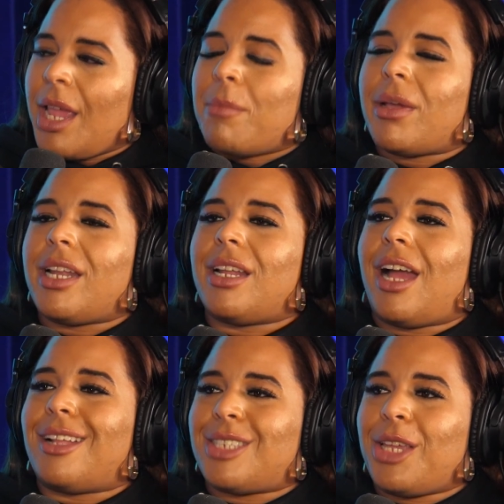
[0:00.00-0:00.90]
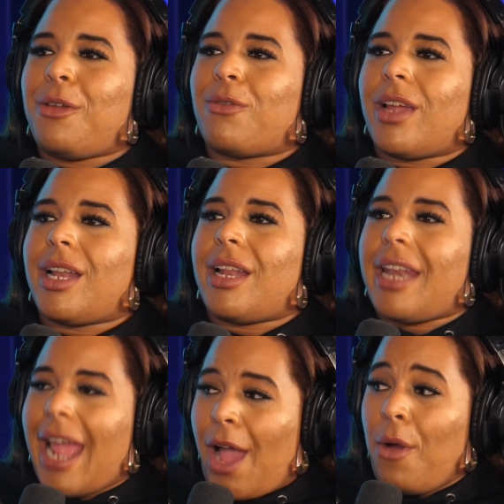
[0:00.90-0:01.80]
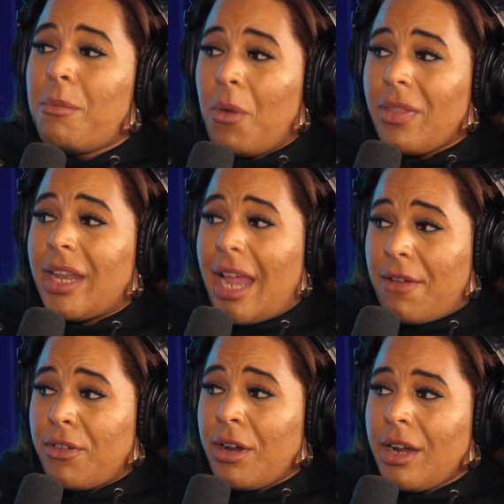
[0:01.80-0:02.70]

But I'll tell you, friend, now more than ever,